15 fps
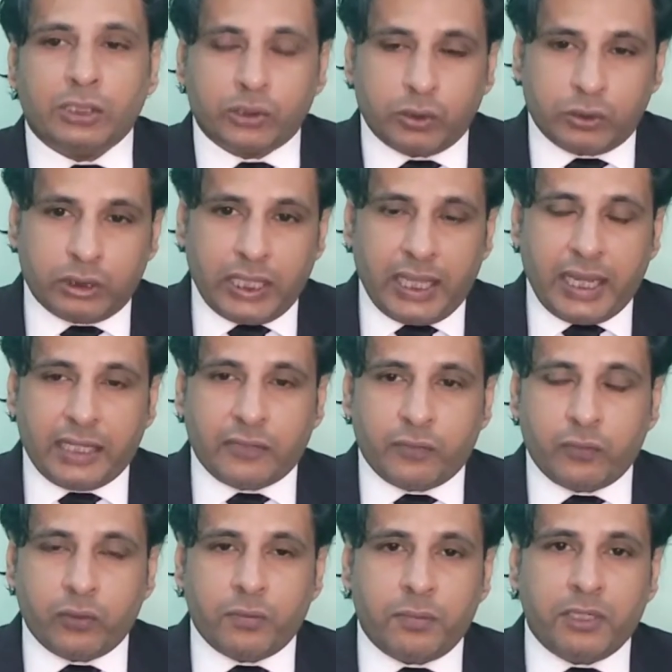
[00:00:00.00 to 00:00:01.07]
so
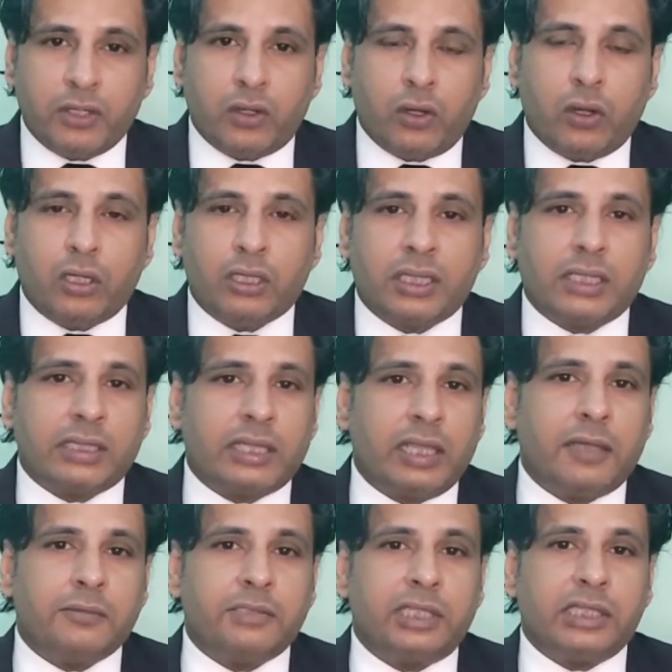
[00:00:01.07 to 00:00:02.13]
that would be called
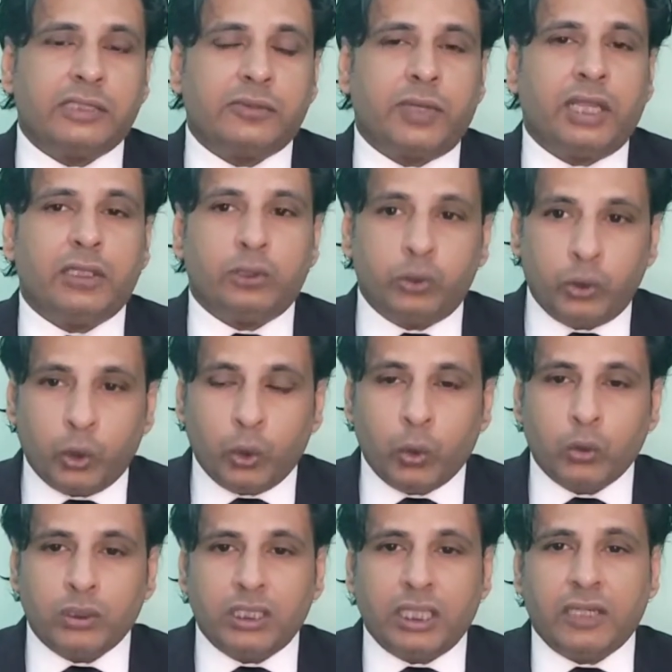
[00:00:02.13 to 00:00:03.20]
Qatl as well,
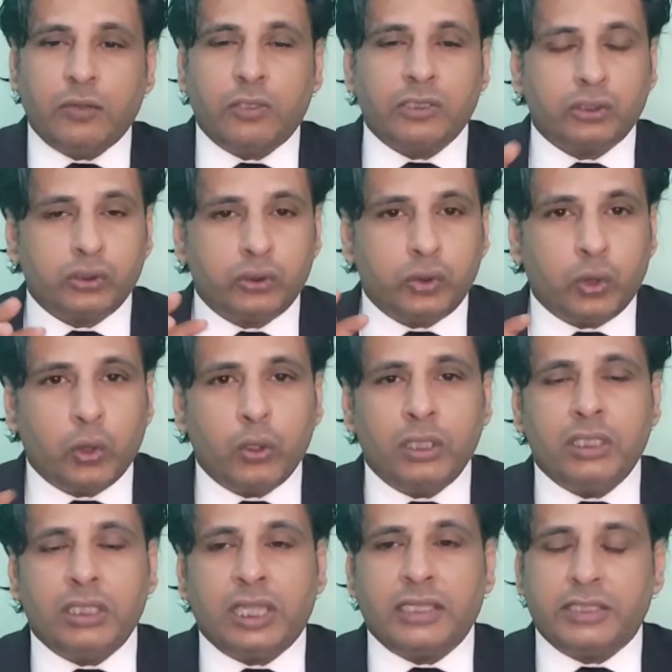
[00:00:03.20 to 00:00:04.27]
though there was no
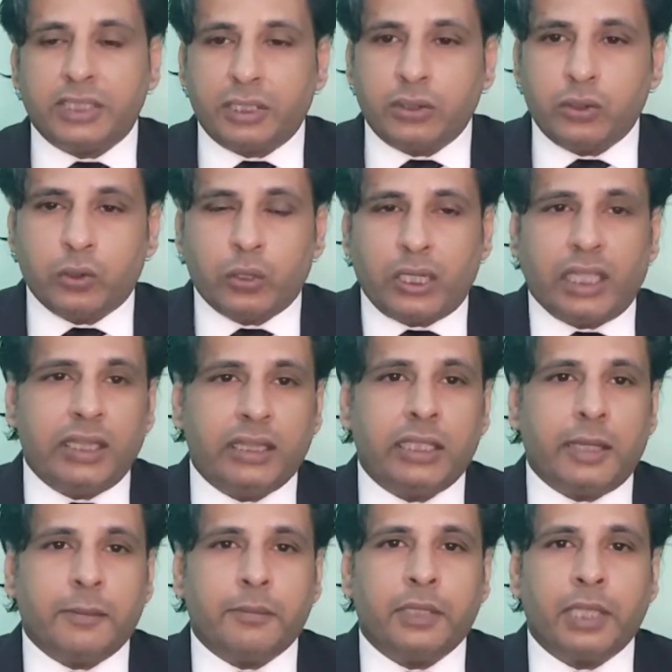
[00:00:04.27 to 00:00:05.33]
intention to kill
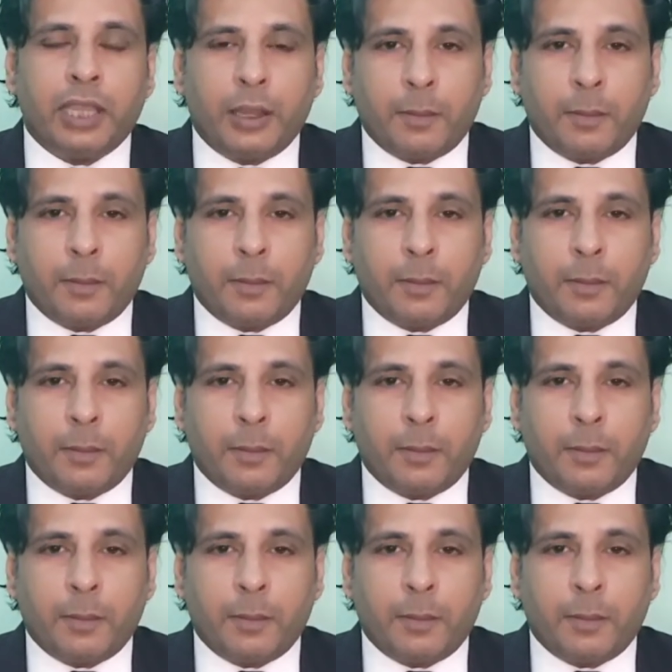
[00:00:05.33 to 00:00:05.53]
them,